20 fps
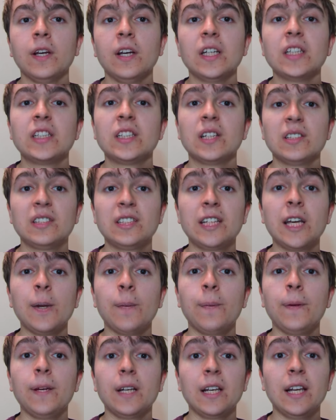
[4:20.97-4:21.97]
So it's
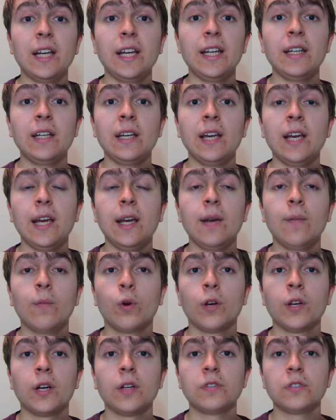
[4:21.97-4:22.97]
typically in
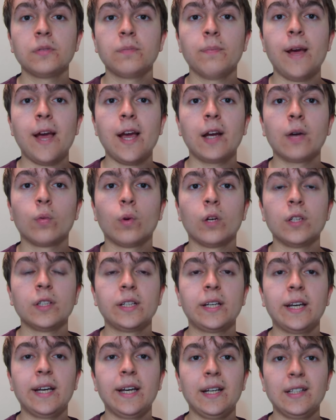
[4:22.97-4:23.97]
100 meg, 1
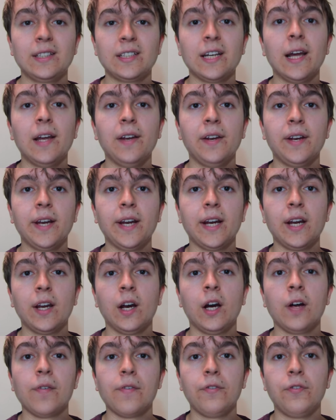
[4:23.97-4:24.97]
gig, 10 gig and
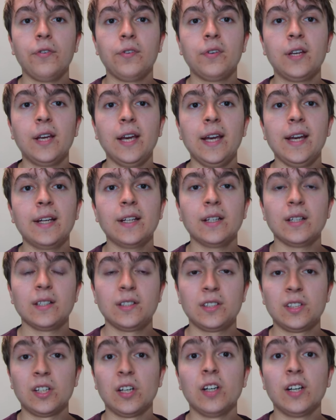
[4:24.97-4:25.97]
100 gig
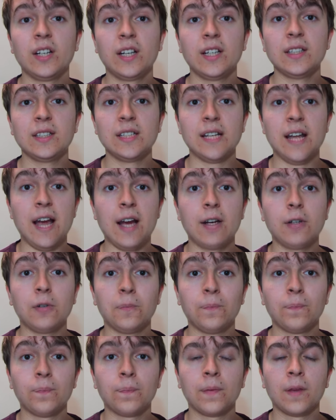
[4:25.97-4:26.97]
circuits now.
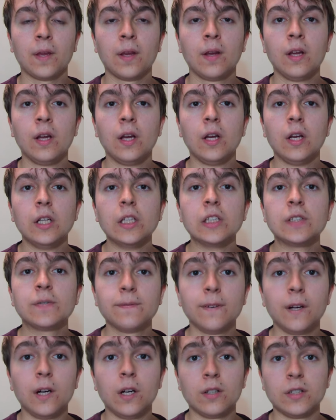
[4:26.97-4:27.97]
As
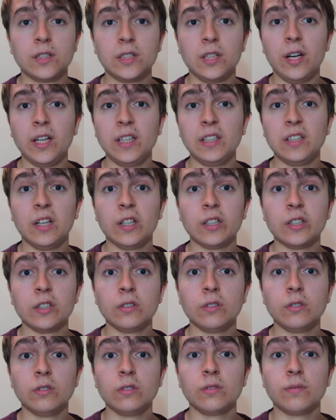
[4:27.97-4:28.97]
far as I
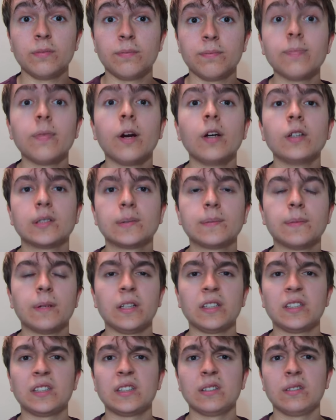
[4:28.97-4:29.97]
know, most
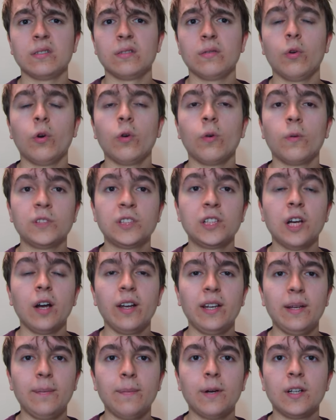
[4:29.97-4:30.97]
masts, or
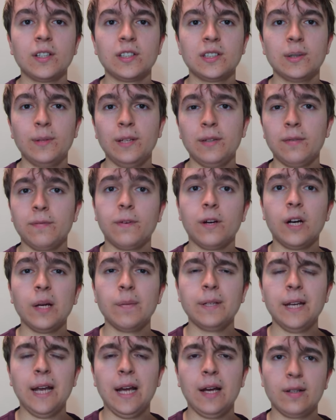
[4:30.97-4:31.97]
certainly masts that are being
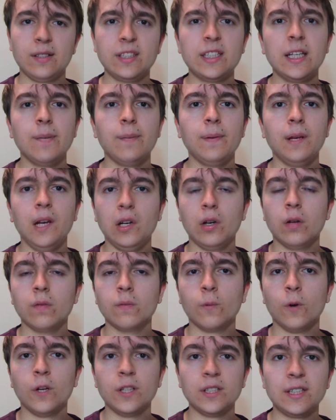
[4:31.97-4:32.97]
fibre now, are typically
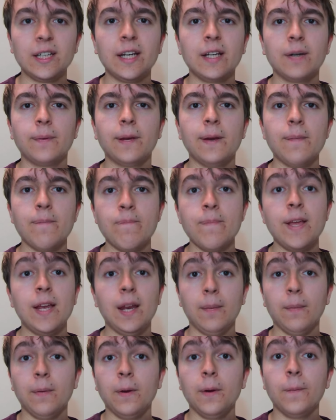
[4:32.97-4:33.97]
on 1 gigabit
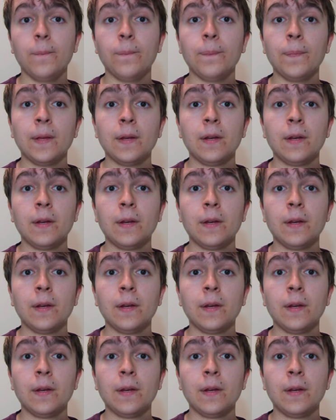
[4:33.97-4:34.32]
minimum,